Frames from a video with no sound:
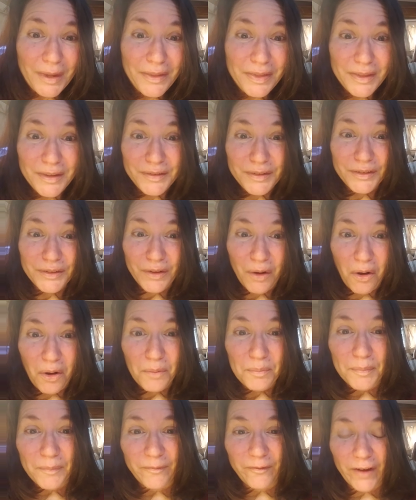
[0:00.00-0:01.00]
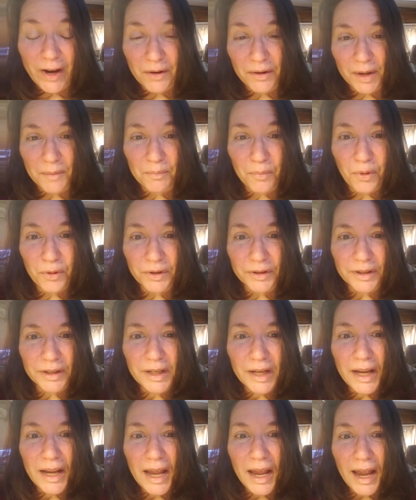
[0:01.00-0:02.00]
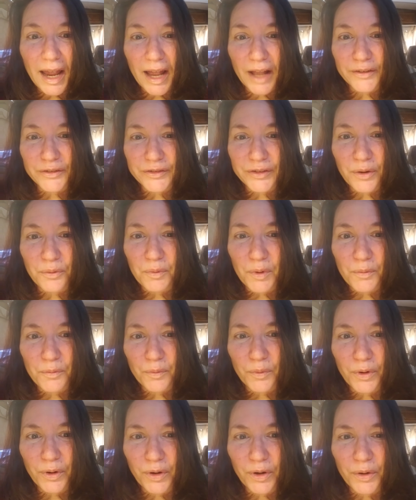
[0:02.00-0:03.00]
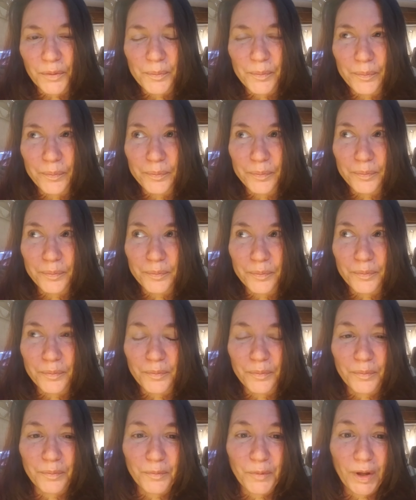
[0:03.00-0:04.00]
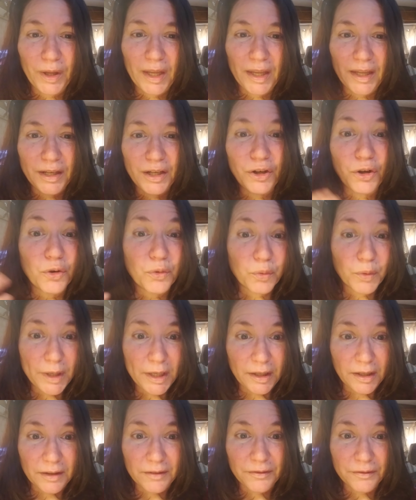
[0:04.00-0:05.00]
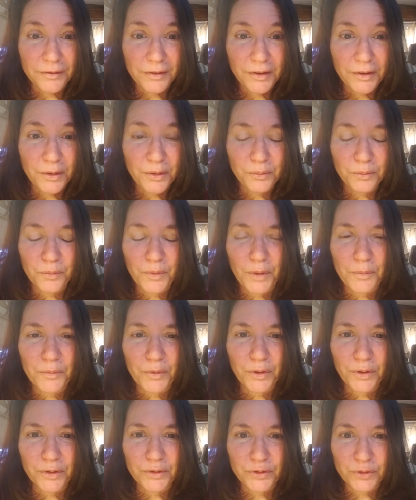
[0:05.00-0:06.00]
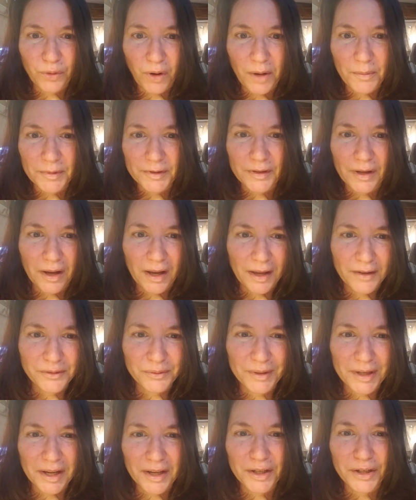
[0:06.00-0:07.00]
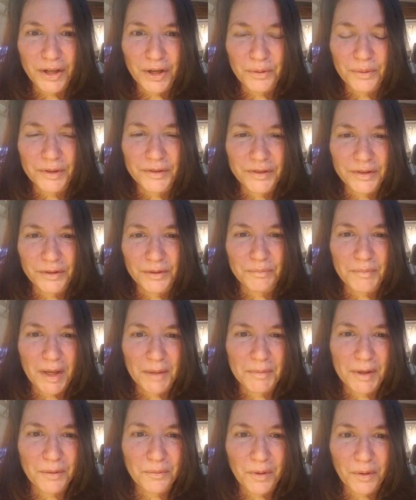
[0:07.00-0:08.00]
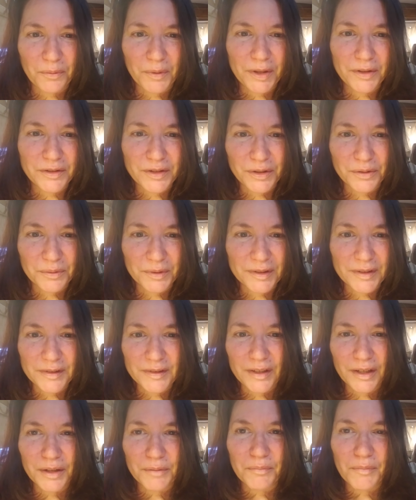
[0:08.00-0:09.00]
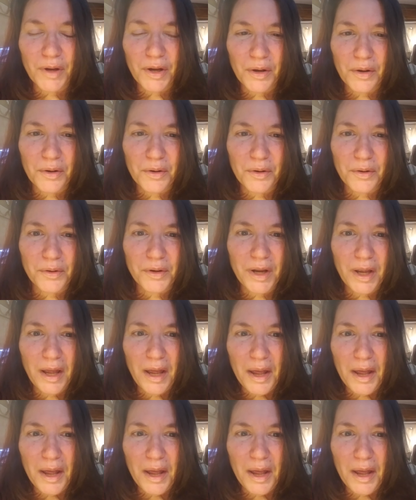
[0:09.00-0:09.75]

this is all very important. And so when we're in grief, when we're traumatized, we kind of go into maybe what we do in sick mode.